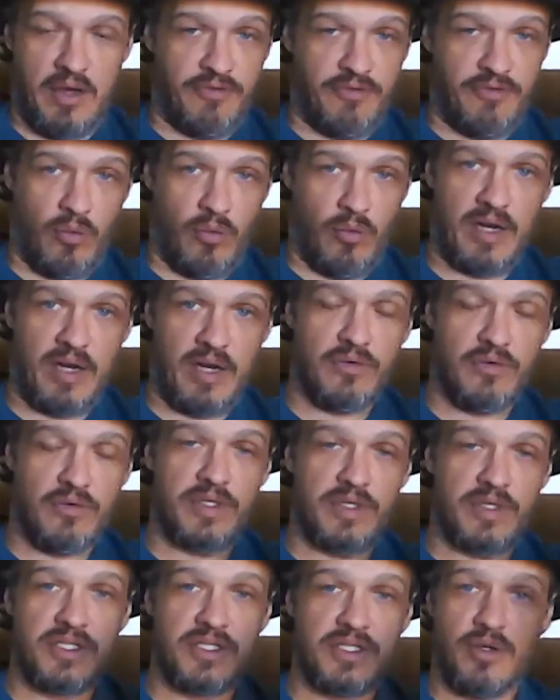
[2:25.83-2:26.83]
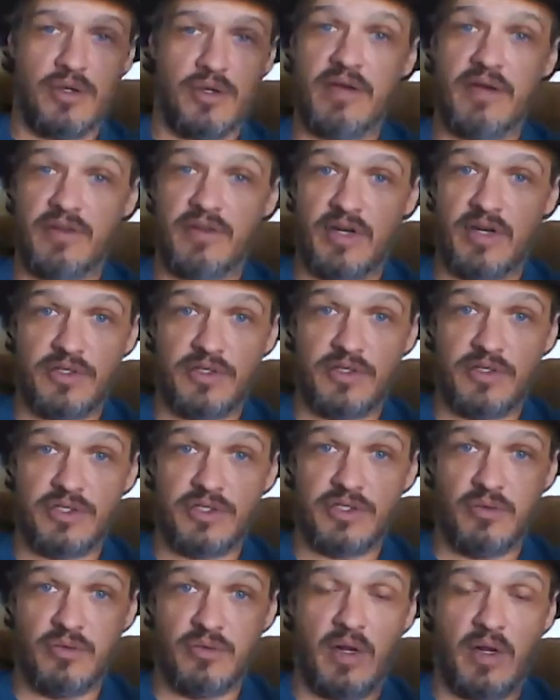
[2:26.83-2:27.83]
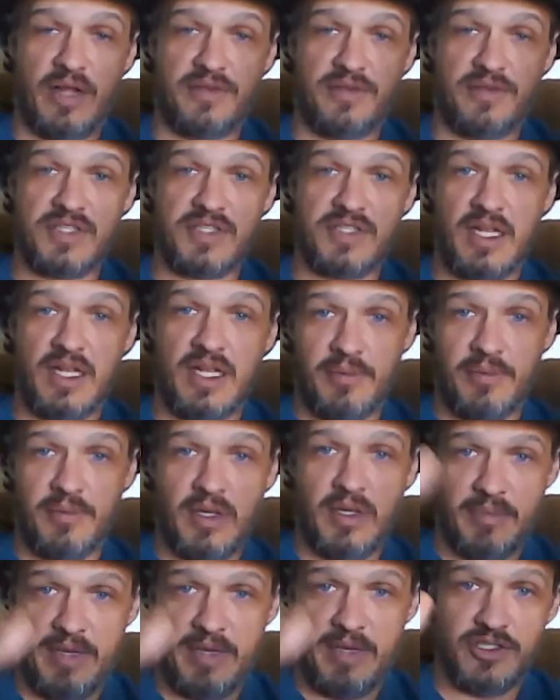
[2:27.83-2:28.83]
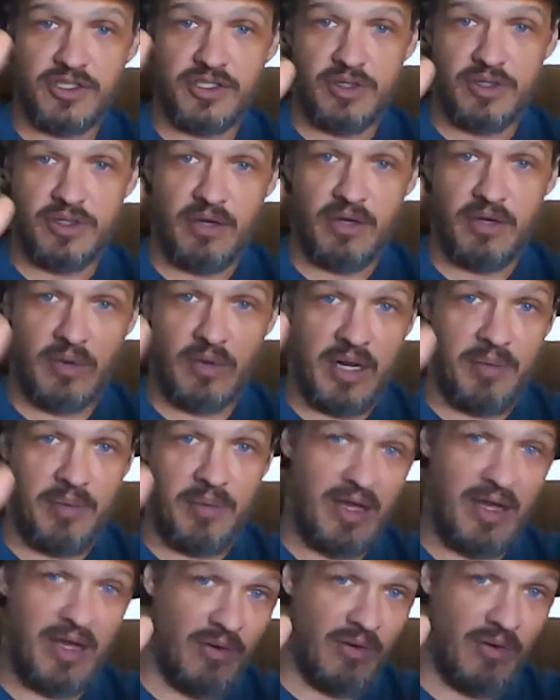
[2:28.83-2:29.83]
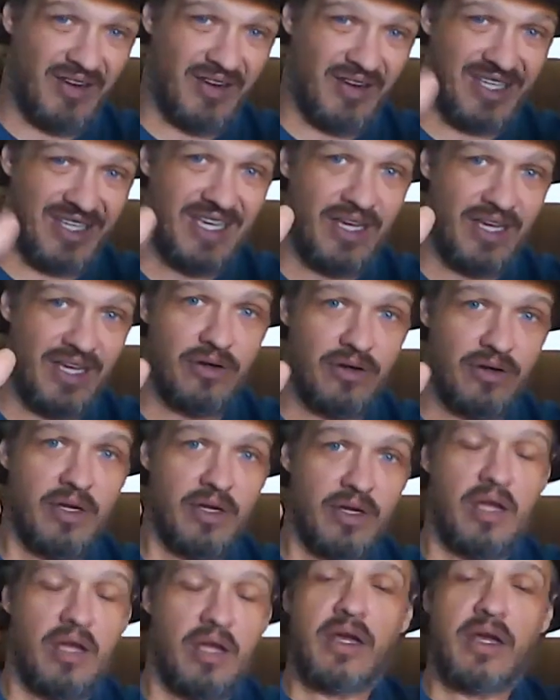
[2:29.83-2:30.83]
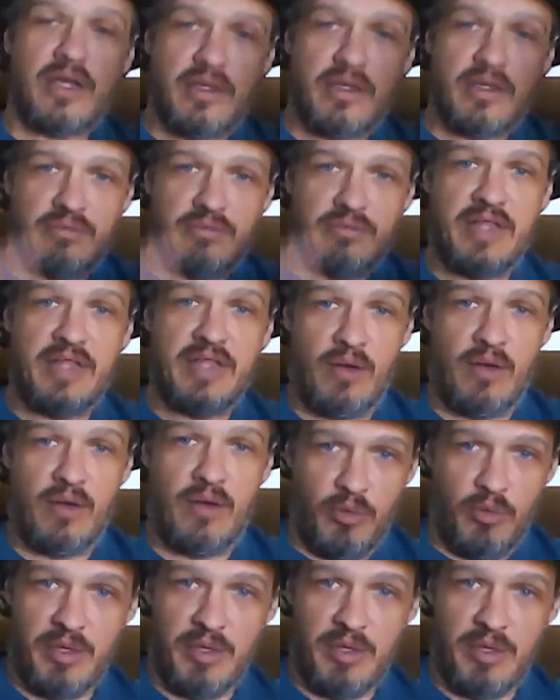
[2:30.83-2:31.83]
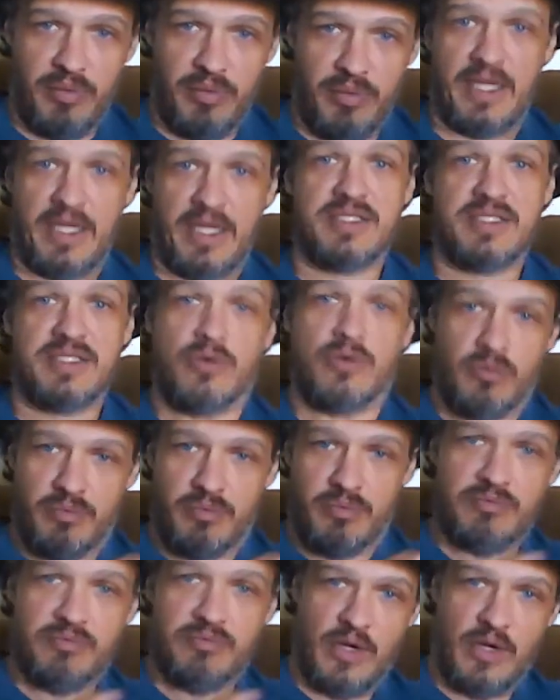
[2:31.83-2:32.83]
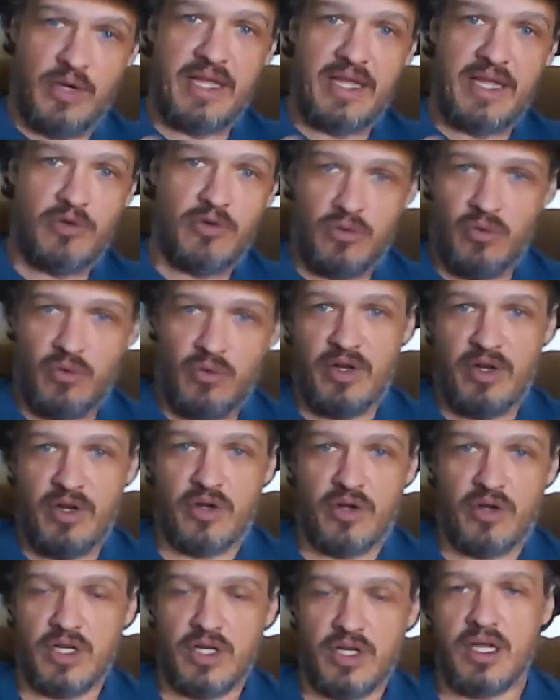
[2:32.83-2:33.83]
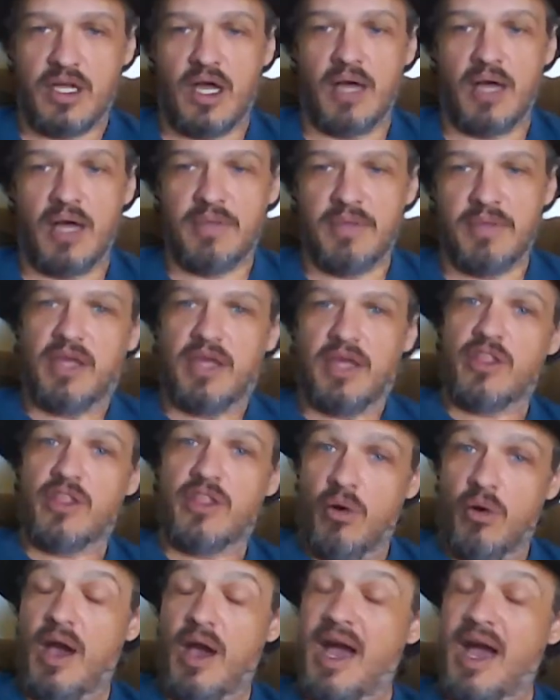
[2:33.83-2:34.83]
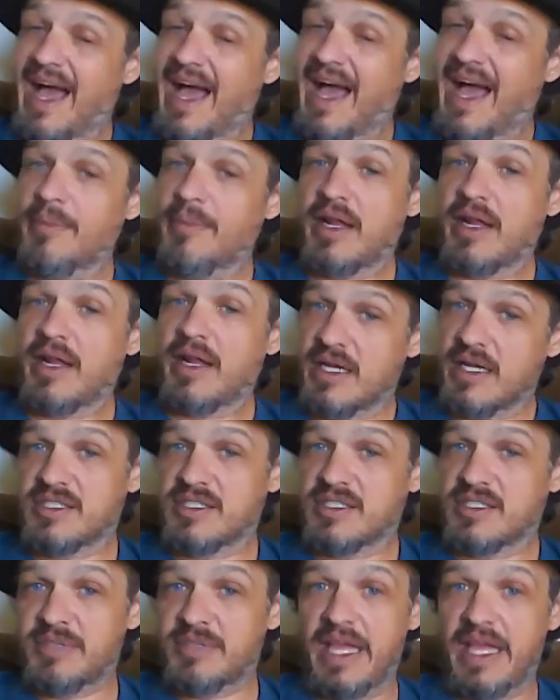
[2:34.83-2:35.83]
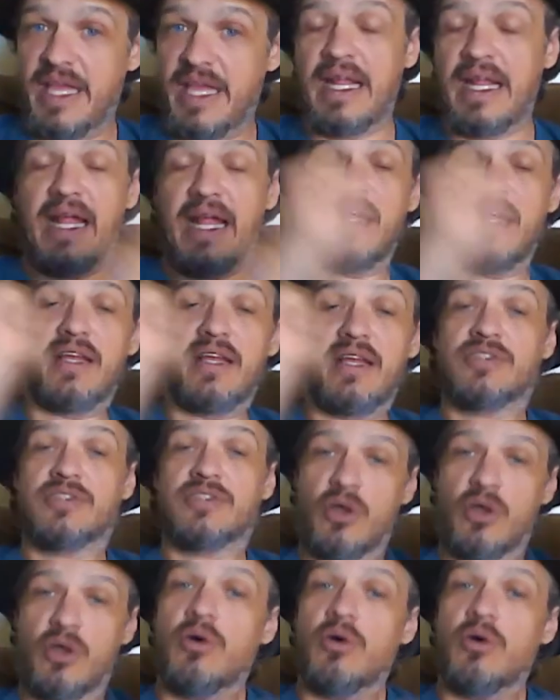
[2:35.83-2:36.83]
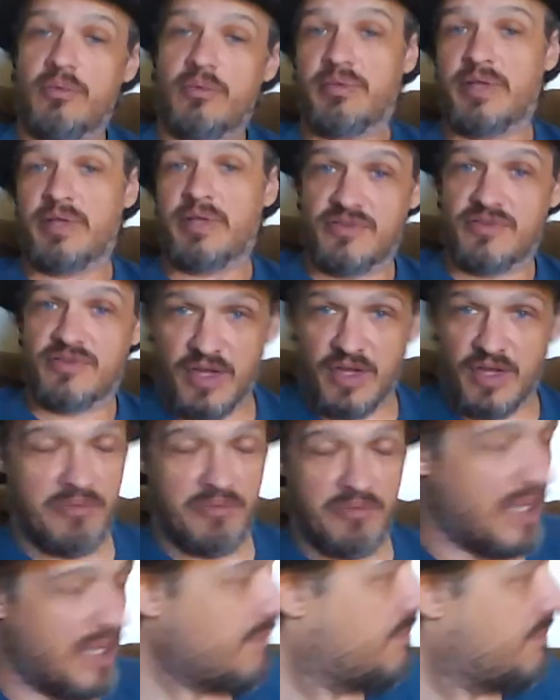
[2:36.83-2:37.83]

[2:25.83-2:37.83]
for whatever reason you haven't understood what I've said, I'm going to make sure that right about around here, that will be placed to dragoncoinart.com. Though I'm not accustomed to editing, so please forgive me.